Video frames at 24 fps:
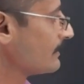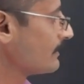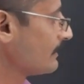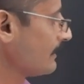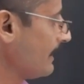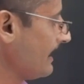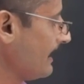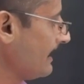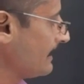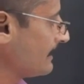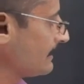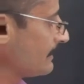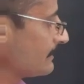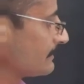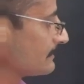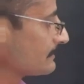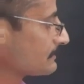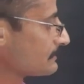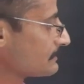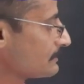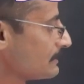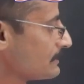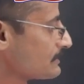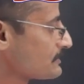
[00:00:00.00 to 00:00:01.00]
and
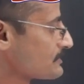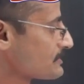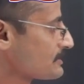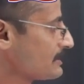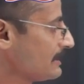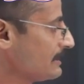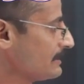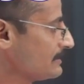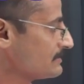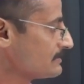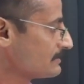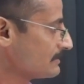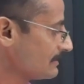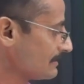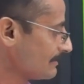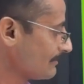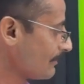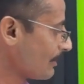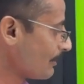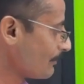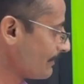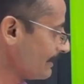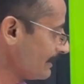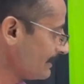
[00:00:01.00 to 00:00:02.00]
the change in
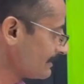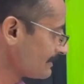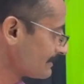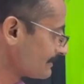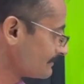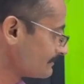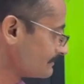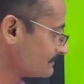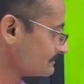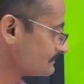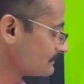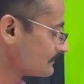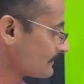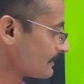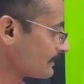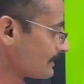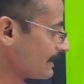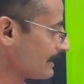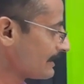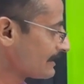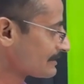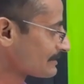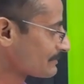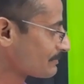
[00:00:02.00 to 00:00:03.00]
momentum
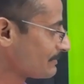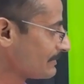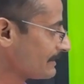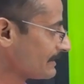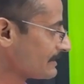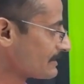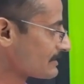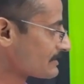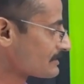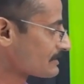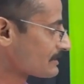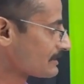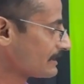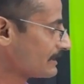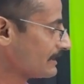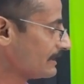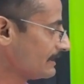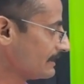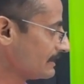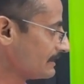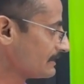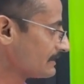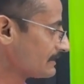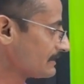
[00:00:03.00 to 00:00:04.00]
takes place
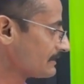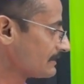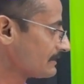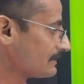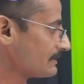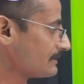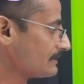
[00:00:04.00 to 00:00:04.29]
in